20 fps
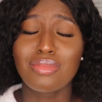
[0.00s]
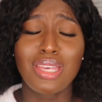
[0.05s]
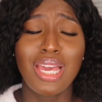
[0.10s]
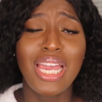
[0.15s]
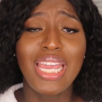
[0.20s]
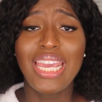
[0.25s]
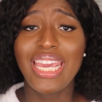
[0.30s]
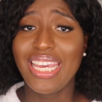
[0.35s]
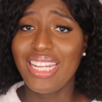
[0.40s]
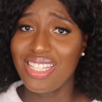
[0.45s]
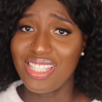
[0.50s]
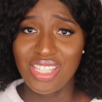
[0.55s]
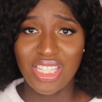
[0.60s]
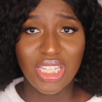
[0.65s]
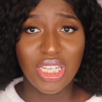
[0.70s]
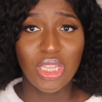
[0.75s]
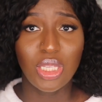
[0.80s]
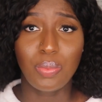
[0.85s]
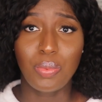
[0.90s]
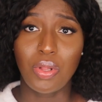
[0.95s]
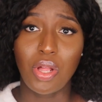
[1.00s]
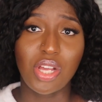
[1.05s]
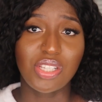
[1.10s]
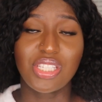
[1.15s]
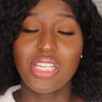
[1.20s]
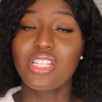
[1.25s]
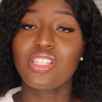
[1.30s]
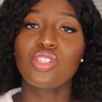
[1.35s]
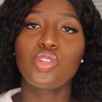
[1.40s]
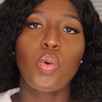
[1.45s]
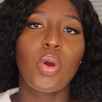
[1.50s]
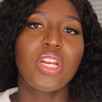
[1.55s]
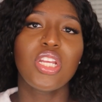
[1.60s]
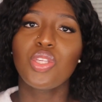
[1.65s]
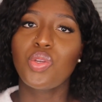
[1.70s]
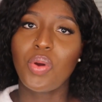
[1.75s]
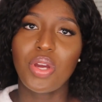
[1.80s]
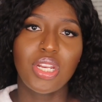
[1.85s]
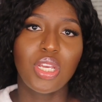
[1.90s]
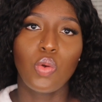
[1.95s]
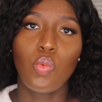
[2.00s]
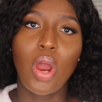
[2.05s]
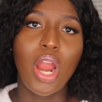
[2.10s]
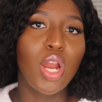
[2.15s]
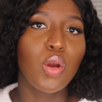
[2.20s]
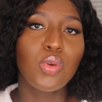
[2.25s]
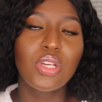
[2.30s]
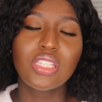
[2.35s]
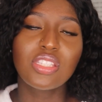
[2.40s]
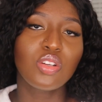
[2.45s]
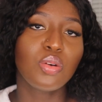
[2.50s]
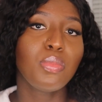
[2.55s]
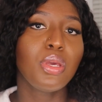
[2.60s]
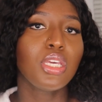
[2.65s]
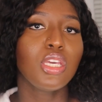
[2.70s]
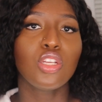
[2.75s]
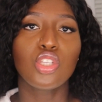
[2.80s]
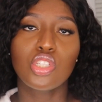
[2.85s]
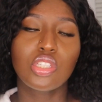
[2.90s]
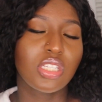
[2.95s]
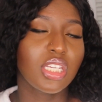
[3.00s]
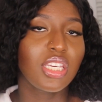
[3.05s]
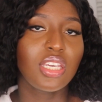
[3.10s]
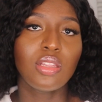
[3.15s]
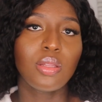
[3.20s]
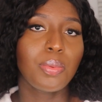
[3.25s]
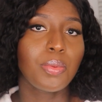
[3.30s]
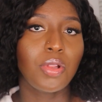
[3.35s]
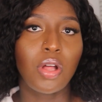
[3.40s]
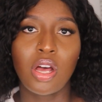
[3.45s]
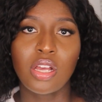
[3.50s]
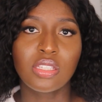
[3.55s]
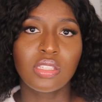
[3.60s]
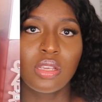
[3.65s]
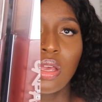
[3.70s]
I hate sticky lip gloss. It's 2020. Why are we still making sticky lip gloss?